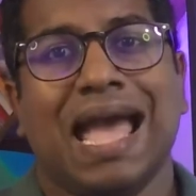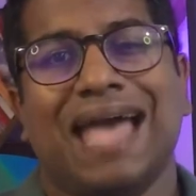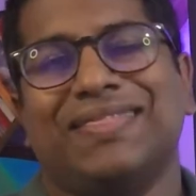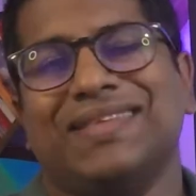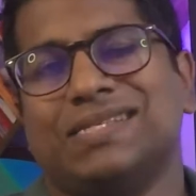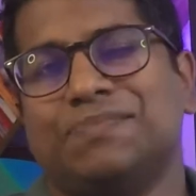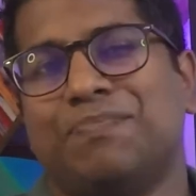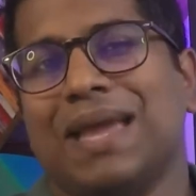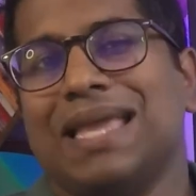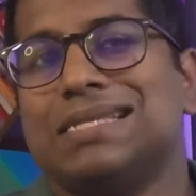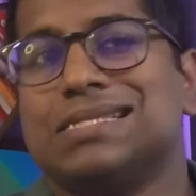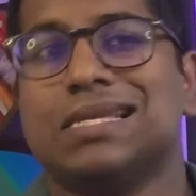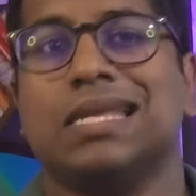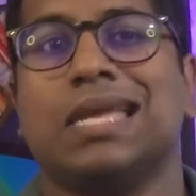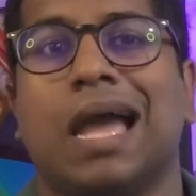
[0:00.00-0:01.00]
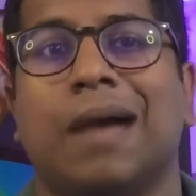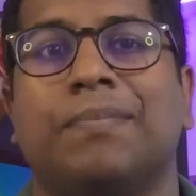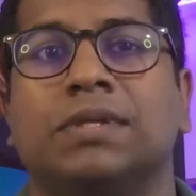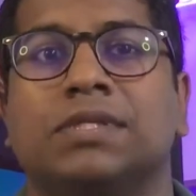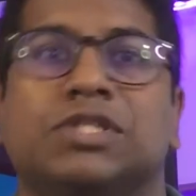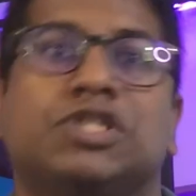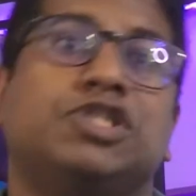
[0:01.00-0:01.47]
And this basically
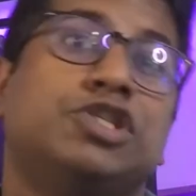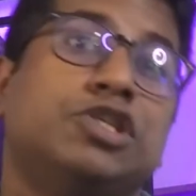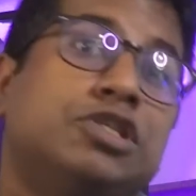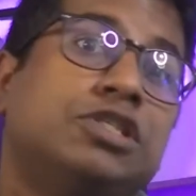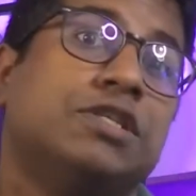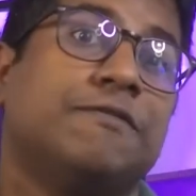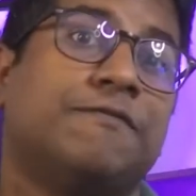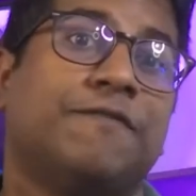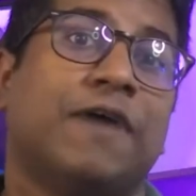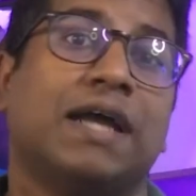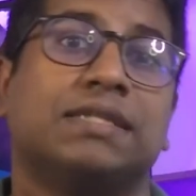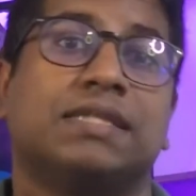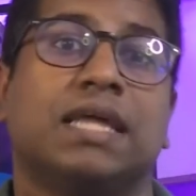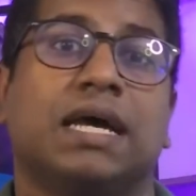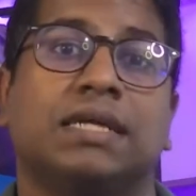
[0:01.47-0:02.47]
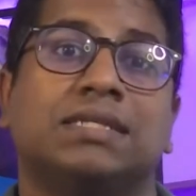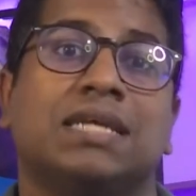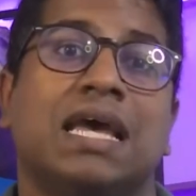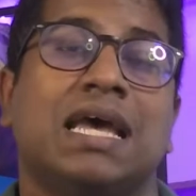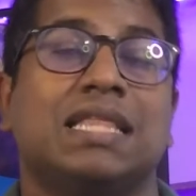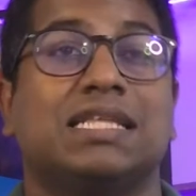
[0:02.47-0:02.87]
happens due to the fact that